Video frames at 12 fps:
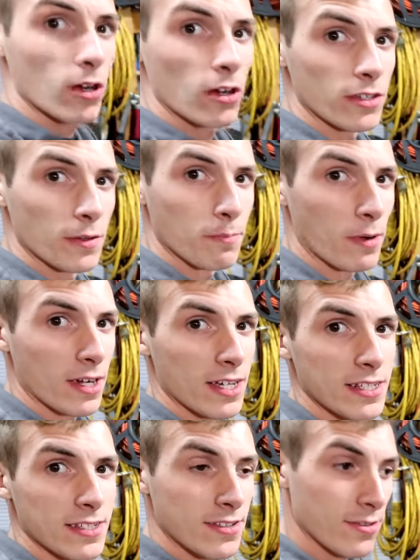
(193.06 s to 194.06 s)
were called the
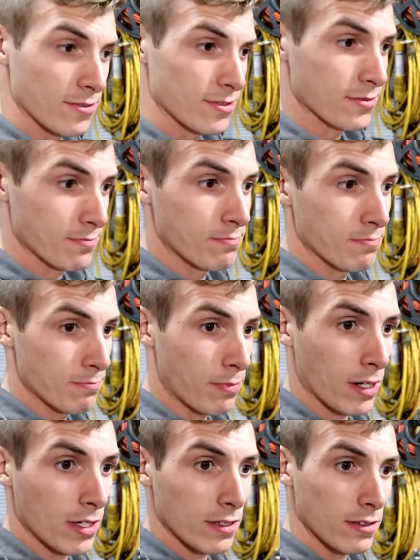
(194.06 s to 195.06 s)
buckets, those
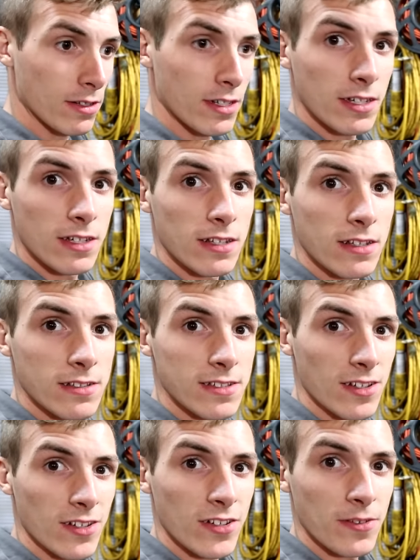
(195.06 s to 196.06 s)
bucket looking
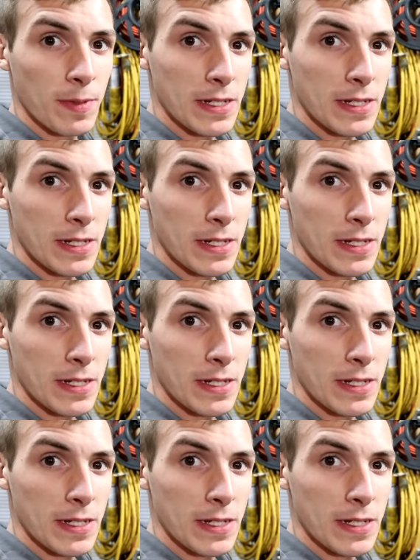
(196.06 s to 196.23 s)
cylinder